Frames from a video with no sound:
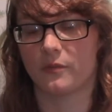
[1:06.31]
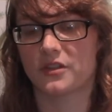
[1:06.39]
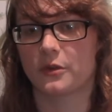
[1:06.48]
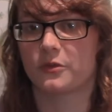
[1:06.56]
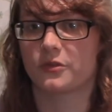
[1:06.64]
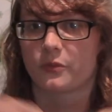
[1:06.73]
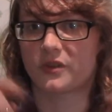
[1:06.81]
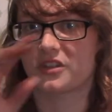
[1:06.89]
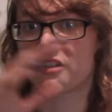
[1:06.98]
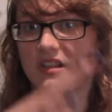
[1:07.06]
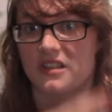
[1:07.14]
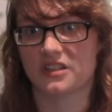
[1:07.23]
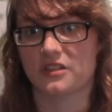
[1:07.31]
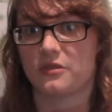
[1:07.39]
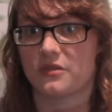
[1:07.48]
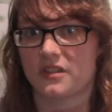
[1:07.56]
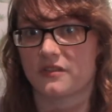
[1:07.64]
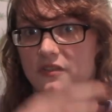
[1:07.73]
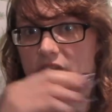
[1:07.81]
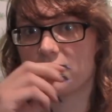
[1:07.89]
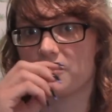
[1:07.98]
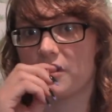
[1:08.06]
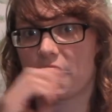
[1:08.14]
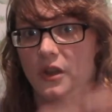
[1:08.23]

So it was originally exclusive to